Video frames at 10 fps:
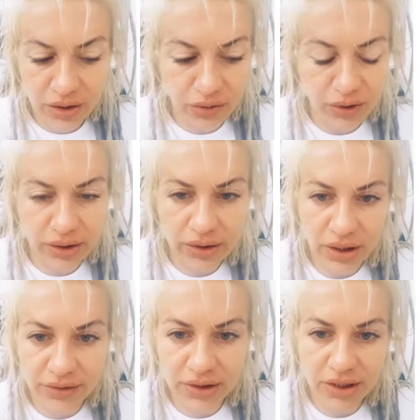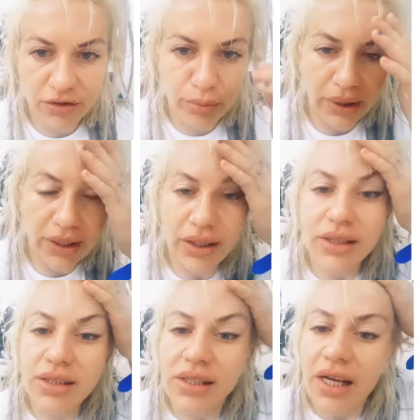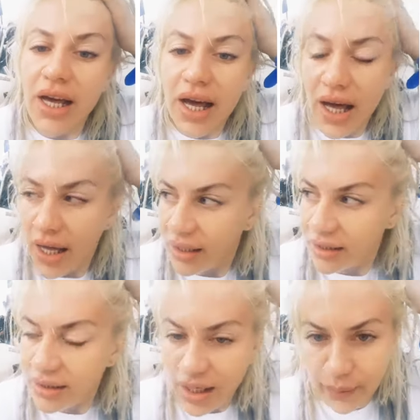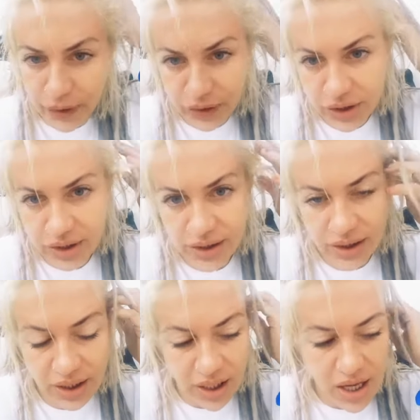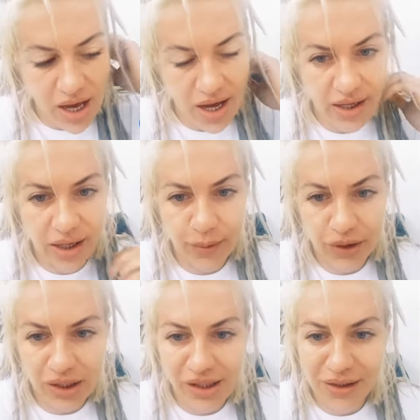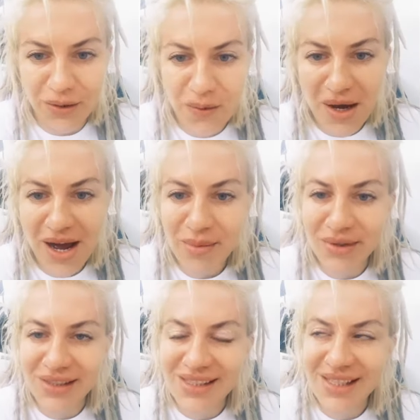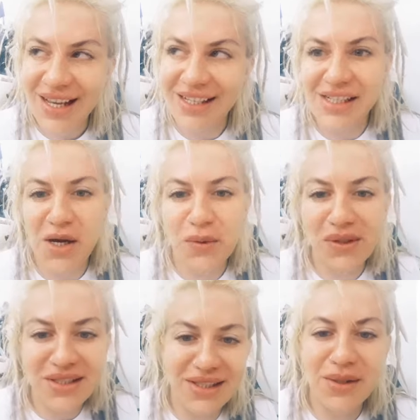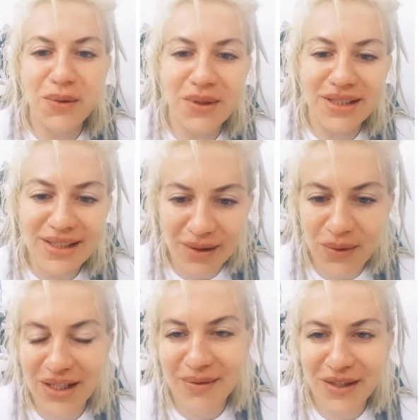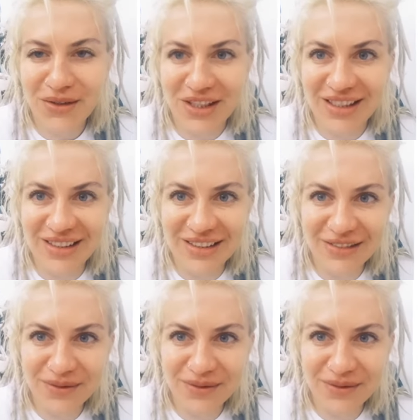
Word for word: the real tough stuff begins. And I'm gonna chase it, and I'm gonna let you know what happens. And I will see you in San Juan de Marcona.